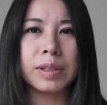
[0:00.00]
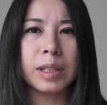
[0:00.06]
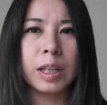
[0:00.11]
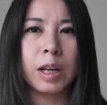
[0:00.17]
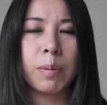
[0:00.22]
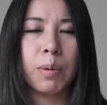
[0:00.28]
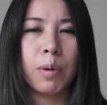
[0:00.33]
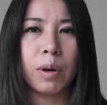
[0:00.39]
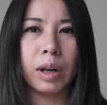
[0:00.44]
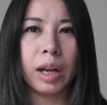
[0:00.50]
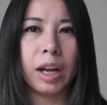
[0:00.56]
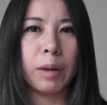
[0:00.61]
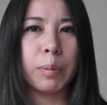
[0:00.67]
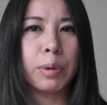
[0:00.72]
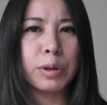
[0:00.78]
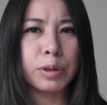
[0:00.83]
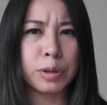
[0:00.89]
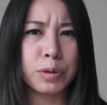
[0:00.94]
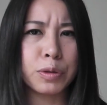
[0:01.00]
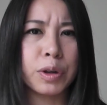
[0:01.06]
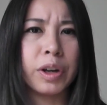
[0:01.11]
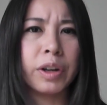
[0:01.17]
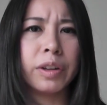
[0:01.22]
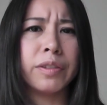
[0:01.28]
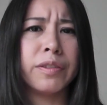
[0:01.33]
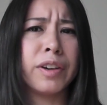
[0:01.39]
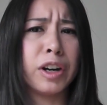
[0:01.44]
Singapore, a lot of personal
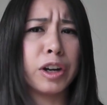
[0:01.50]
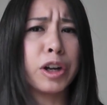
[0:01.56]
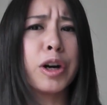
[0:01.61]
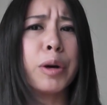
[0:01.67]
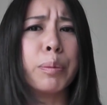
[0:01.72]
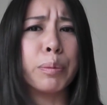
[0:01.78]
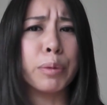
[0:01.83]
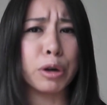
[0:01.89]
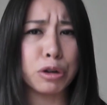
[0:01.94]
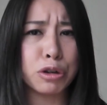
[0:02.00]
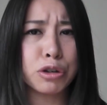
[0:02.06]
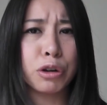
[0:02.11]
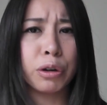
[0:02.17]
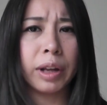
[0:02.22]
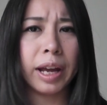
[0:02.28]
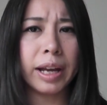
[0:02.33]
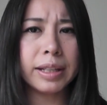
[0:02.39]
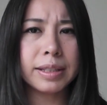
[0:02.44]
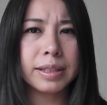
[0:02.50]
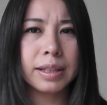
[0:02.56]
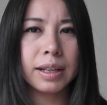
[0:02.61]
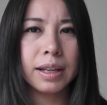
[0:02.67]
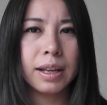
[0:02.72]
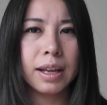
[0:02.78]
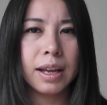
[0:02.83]
trainers are very commercialized.